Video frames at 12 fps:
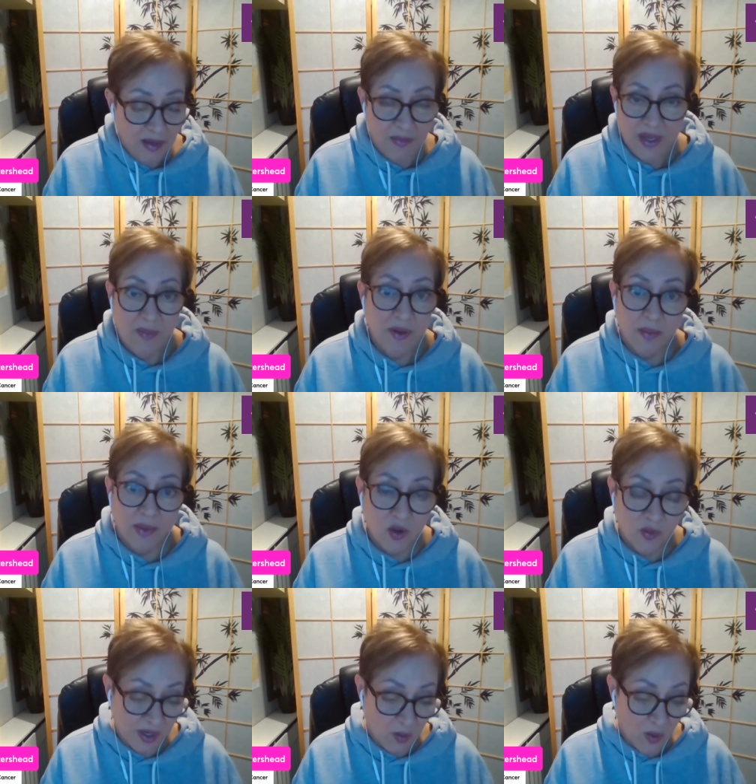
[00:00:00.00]
People are
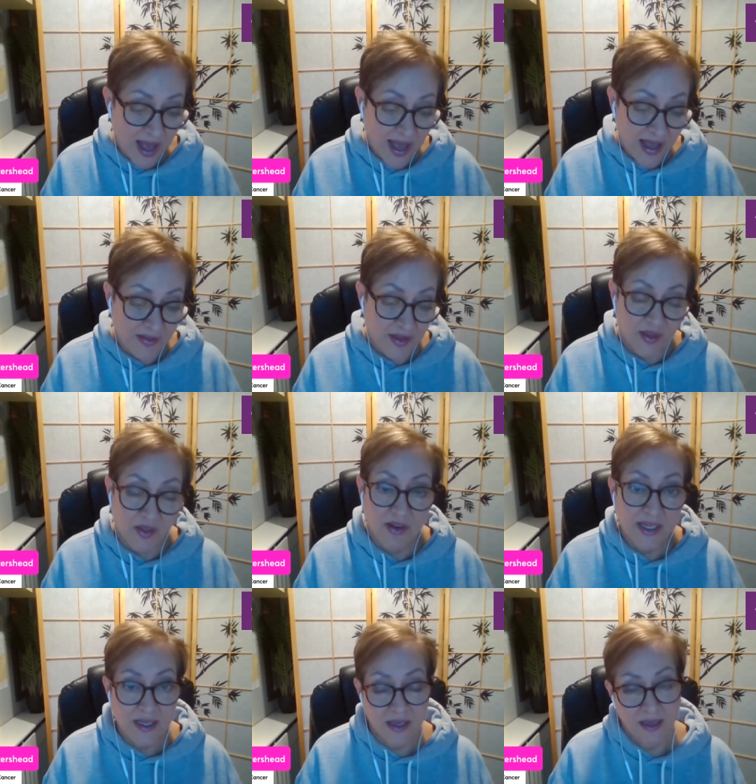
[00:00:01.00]
becoming aware that there
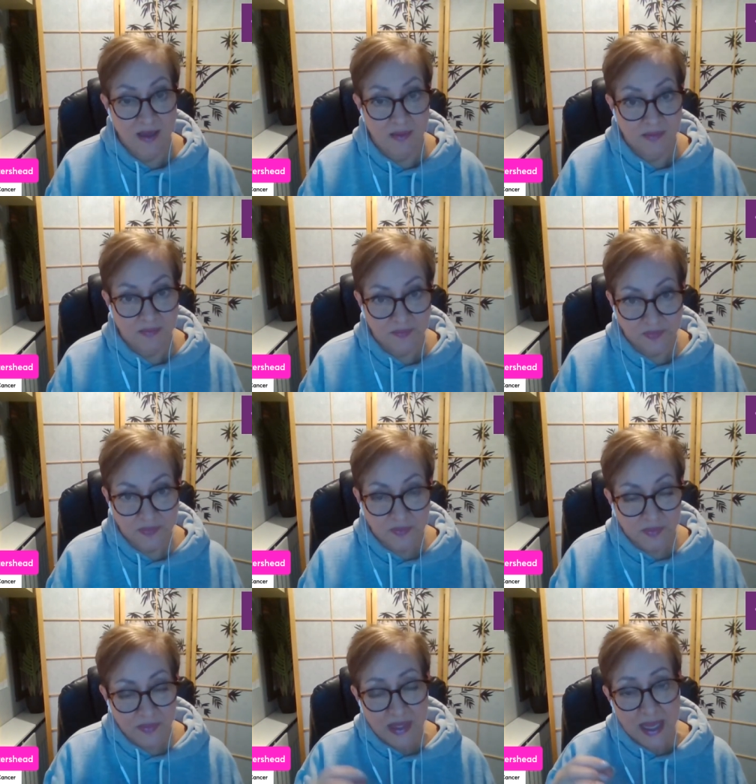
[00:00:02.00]
is
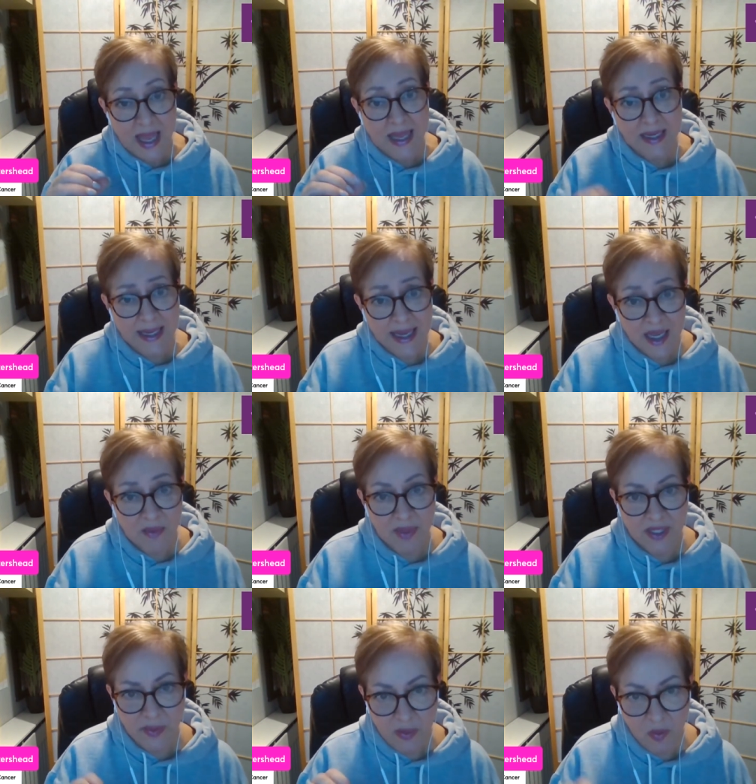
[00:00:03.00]
a link
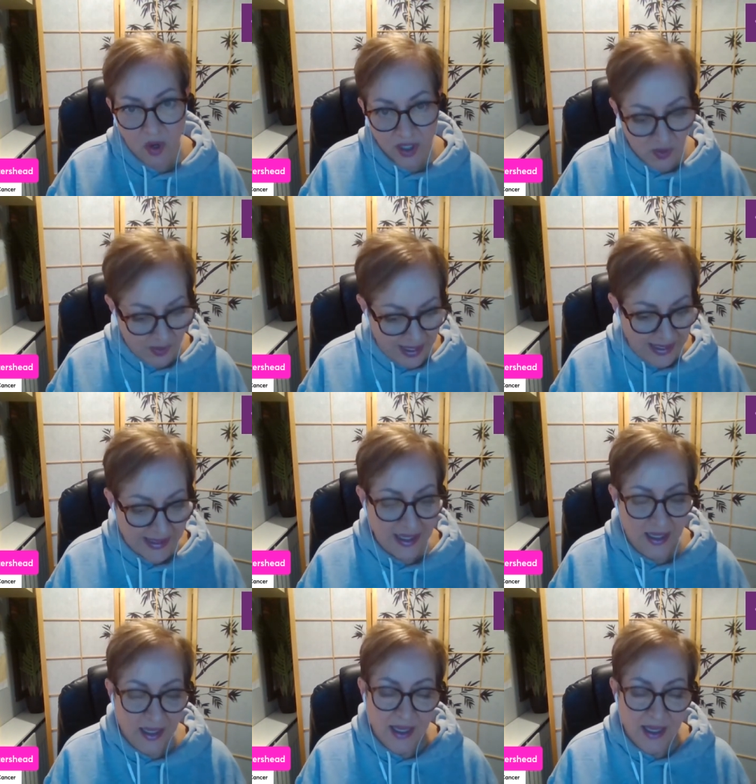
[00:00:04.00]
between what you eat